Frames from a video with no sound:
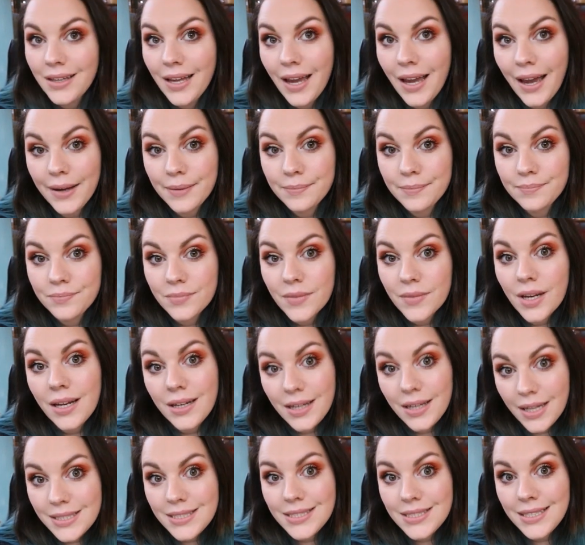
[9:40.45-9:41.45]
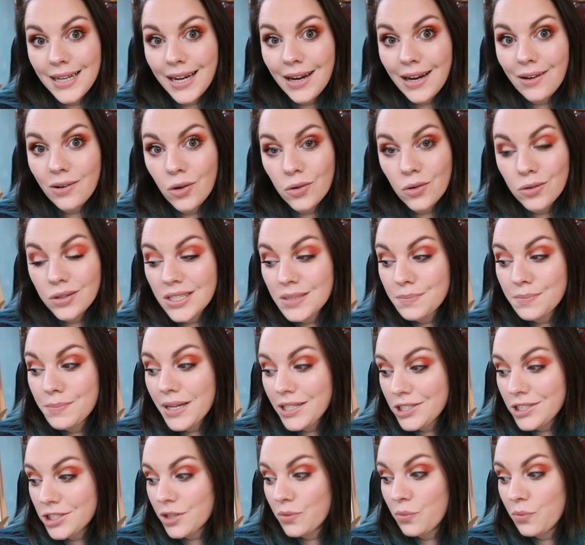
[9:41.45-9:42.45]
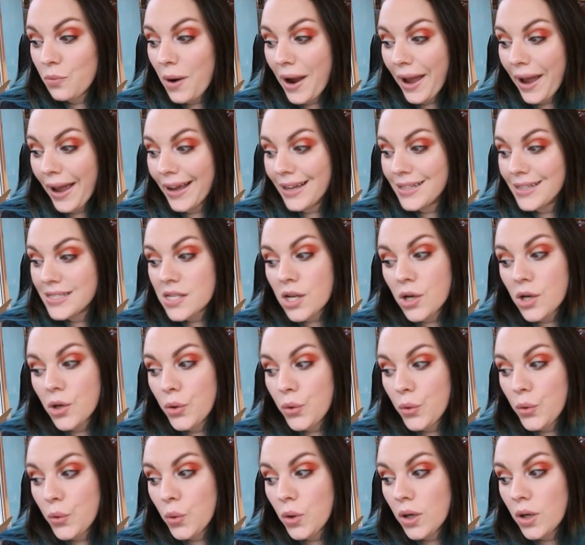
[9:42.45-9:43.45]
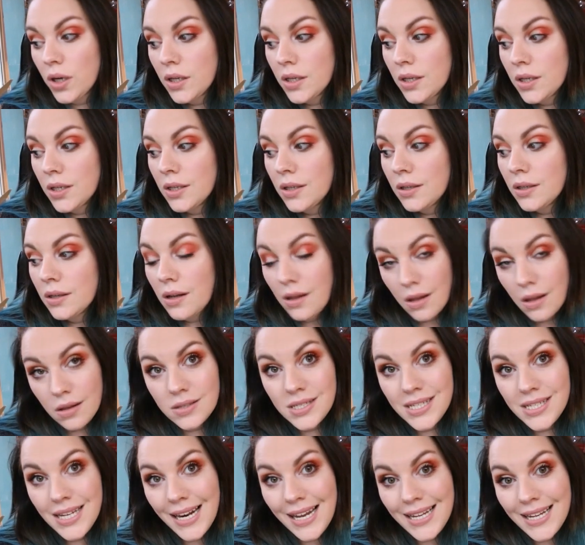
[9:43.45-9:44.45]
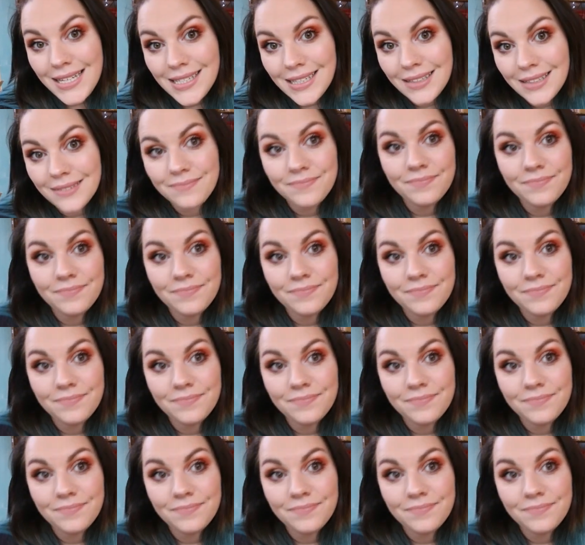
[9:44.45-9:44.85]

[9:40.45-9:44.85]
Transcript: yeah, let's see how long this bitch can wear. So, I'll see you later.